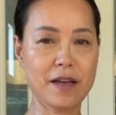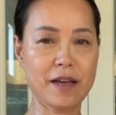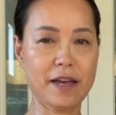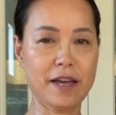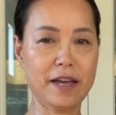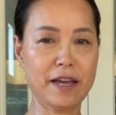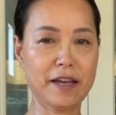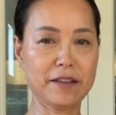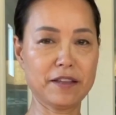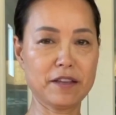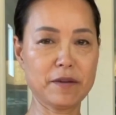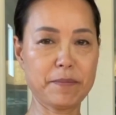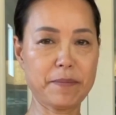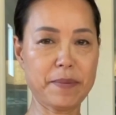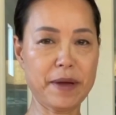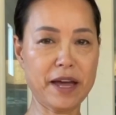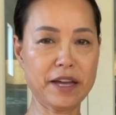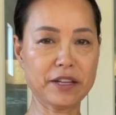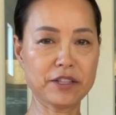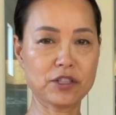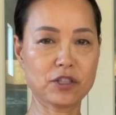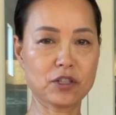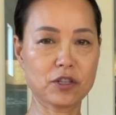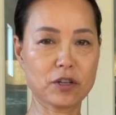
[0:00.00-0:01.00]
and the
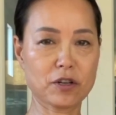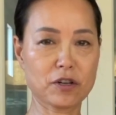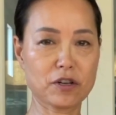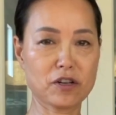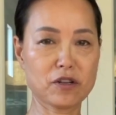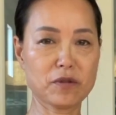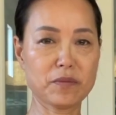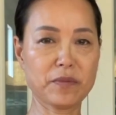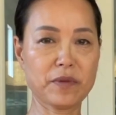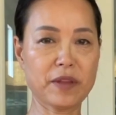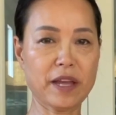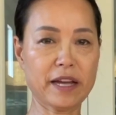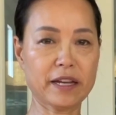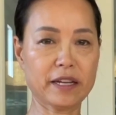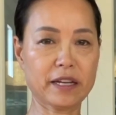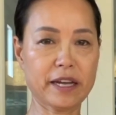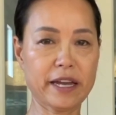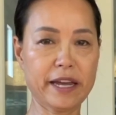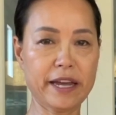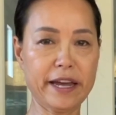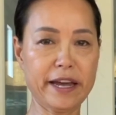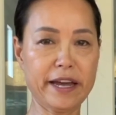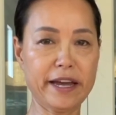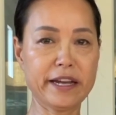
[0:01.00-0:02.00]
best term that
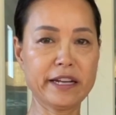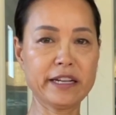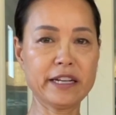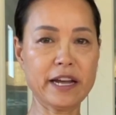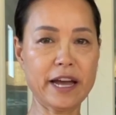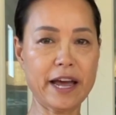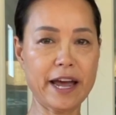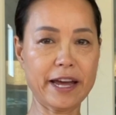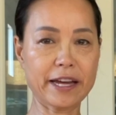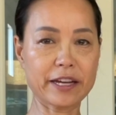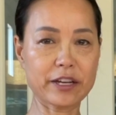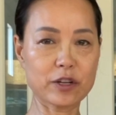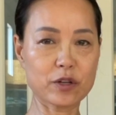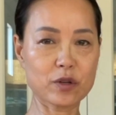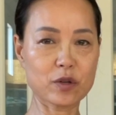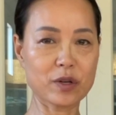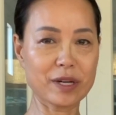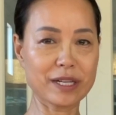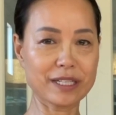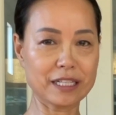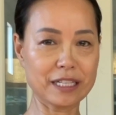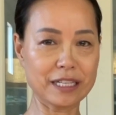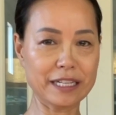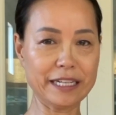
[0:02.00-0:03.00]
can
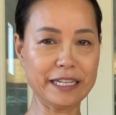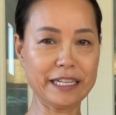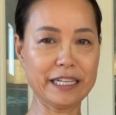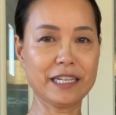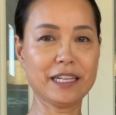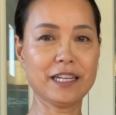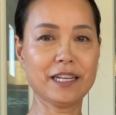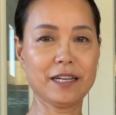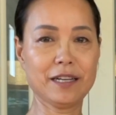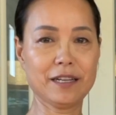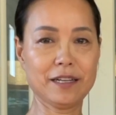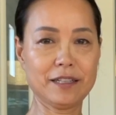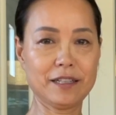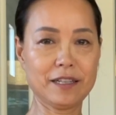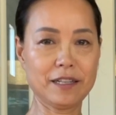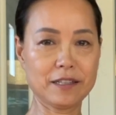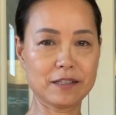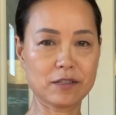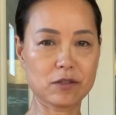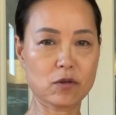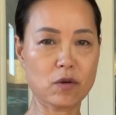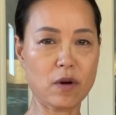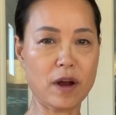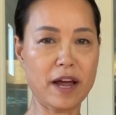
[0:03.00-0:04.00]
accurately
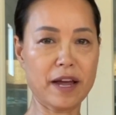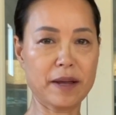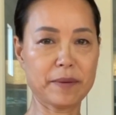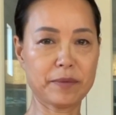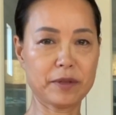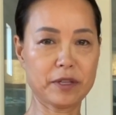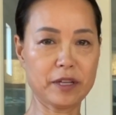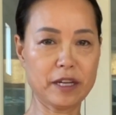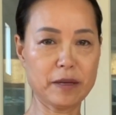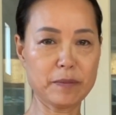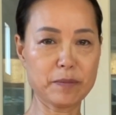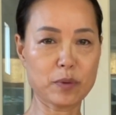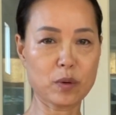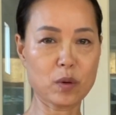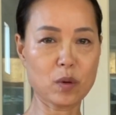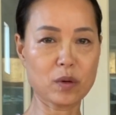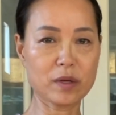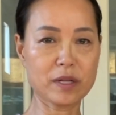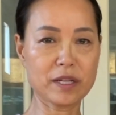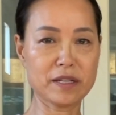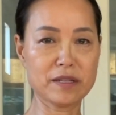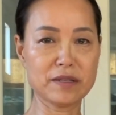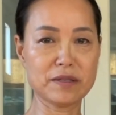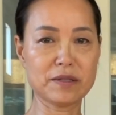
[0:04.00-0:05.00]
describe the
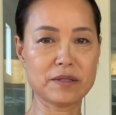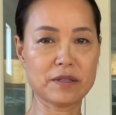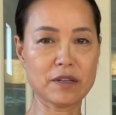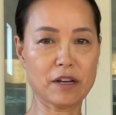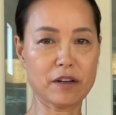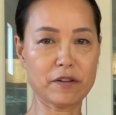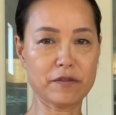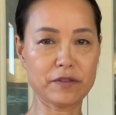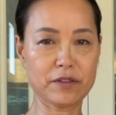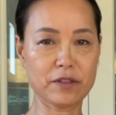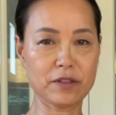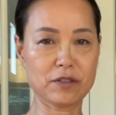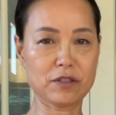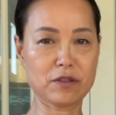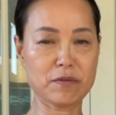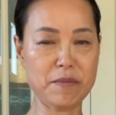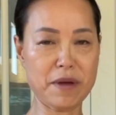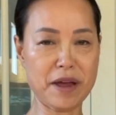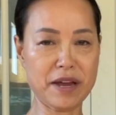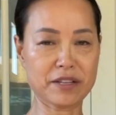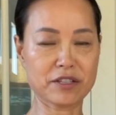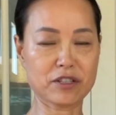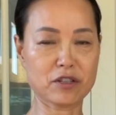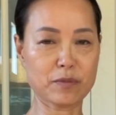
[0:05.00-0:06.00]
importance of this
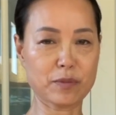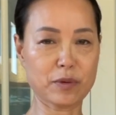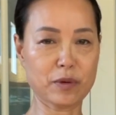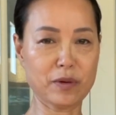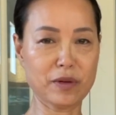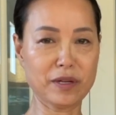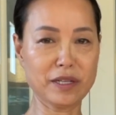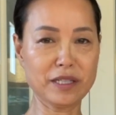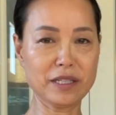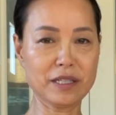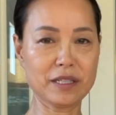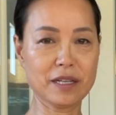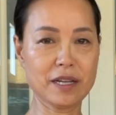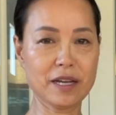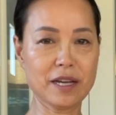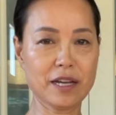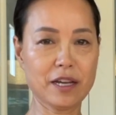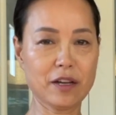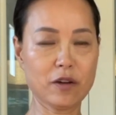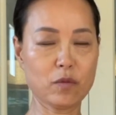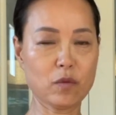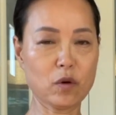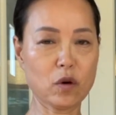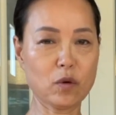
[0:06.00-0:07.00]
master point
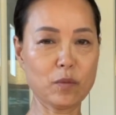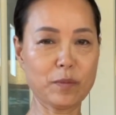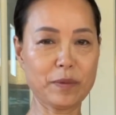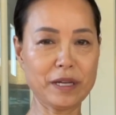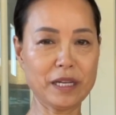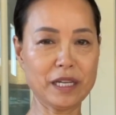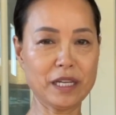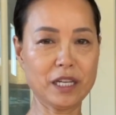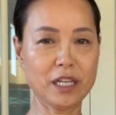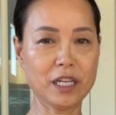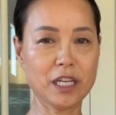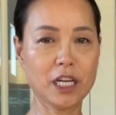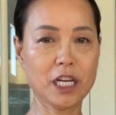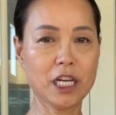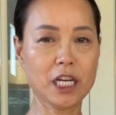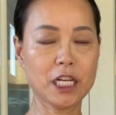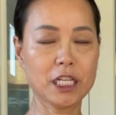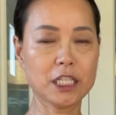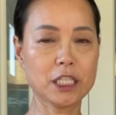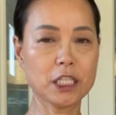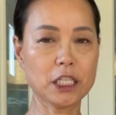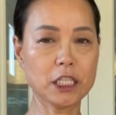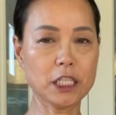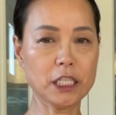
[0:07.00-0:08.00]
will be
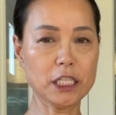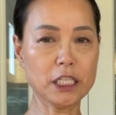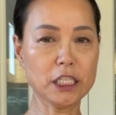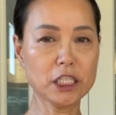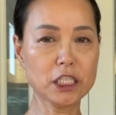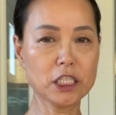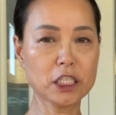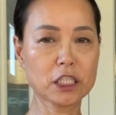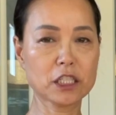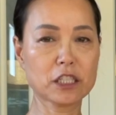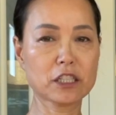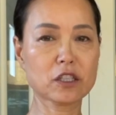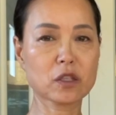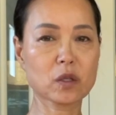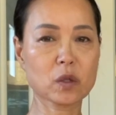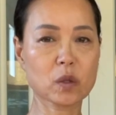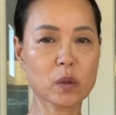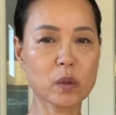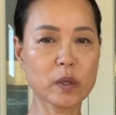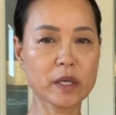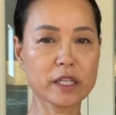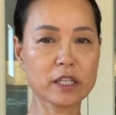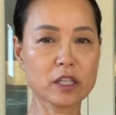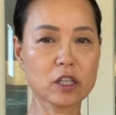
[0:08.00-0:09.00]
the inner
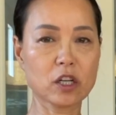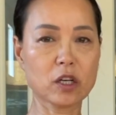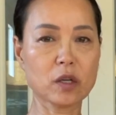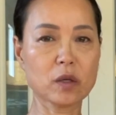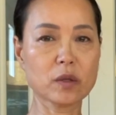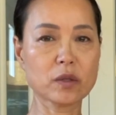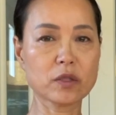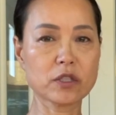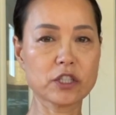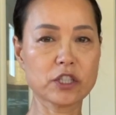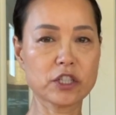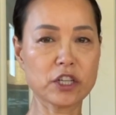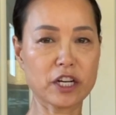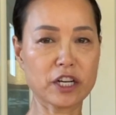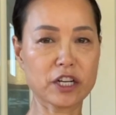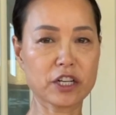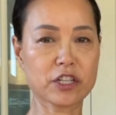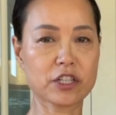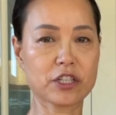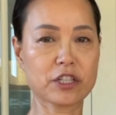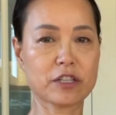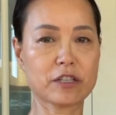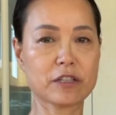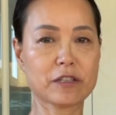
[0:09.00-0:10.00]
critical
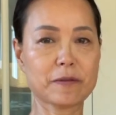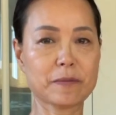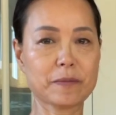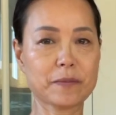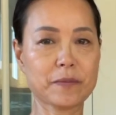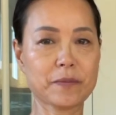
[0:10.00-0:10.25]
juncture.